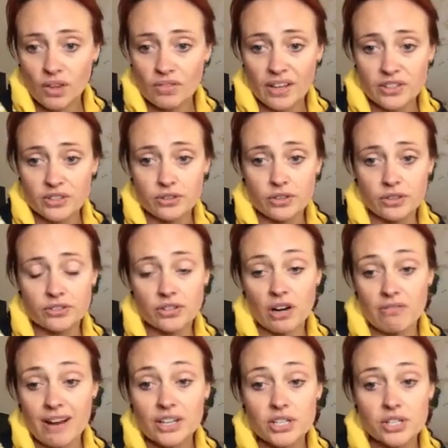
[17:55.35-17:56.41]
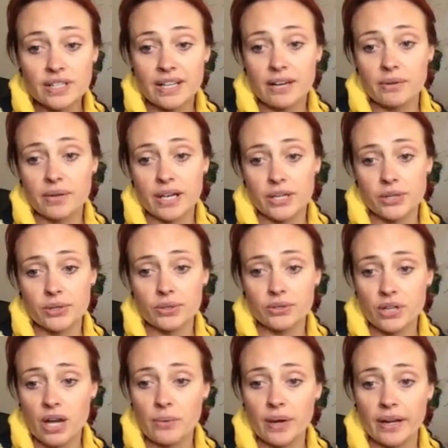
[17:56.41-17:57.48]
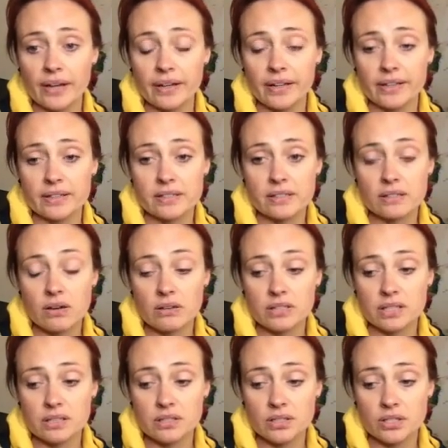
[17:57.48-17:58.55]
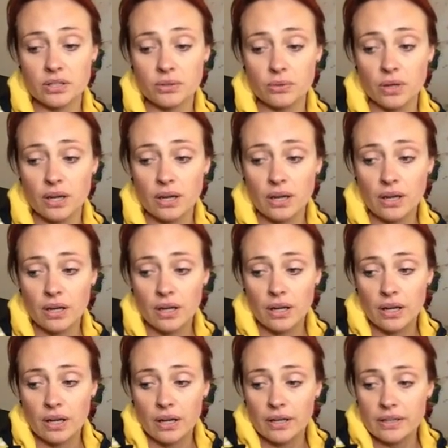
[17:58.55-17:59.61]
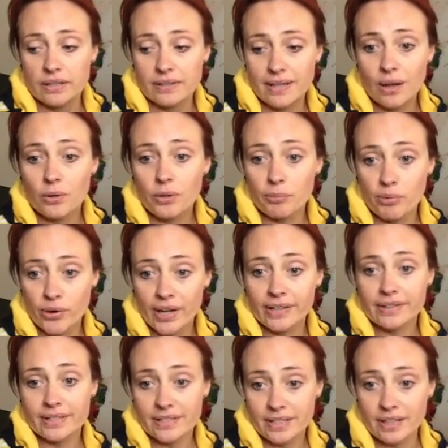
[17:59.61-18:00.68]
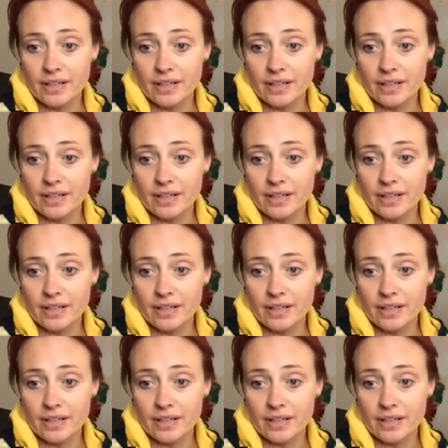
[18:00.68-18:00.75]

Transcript: that's the direction now, Kate, you could go in, is starting to sell the prints